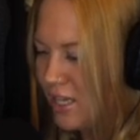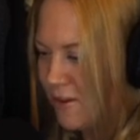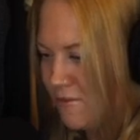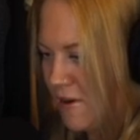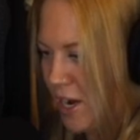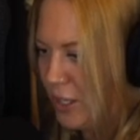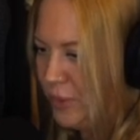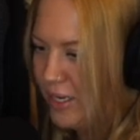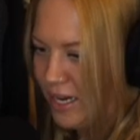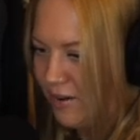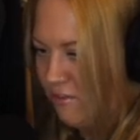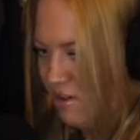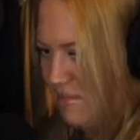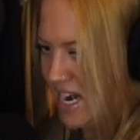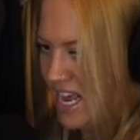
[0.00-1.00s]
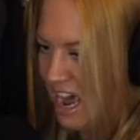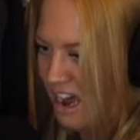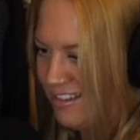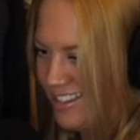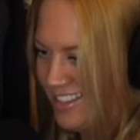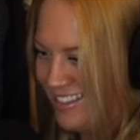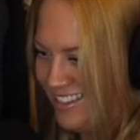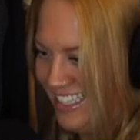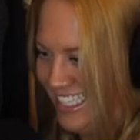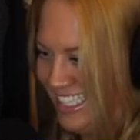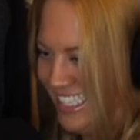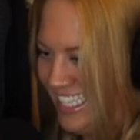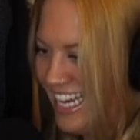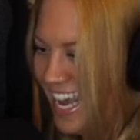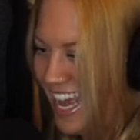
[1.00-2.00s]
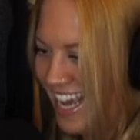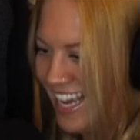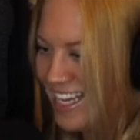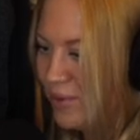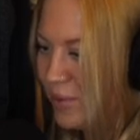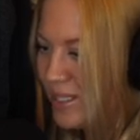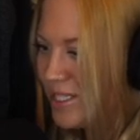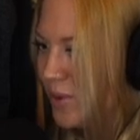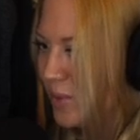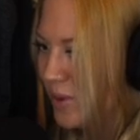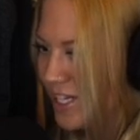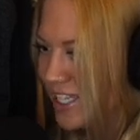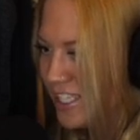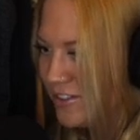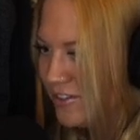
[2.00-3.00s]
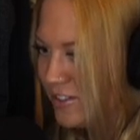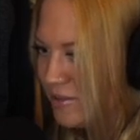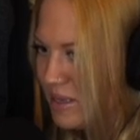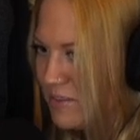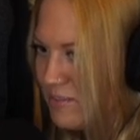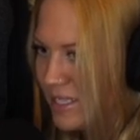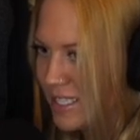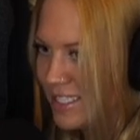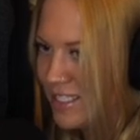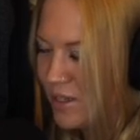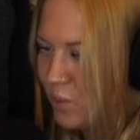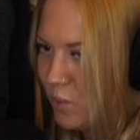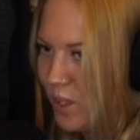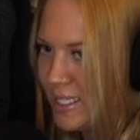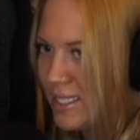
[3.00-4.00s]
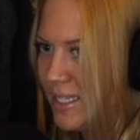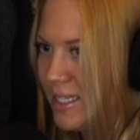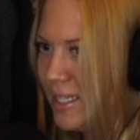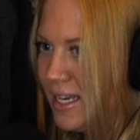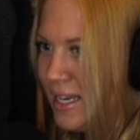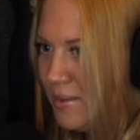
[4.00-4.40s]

following everybody else. And it wasn't working for me because it wasn't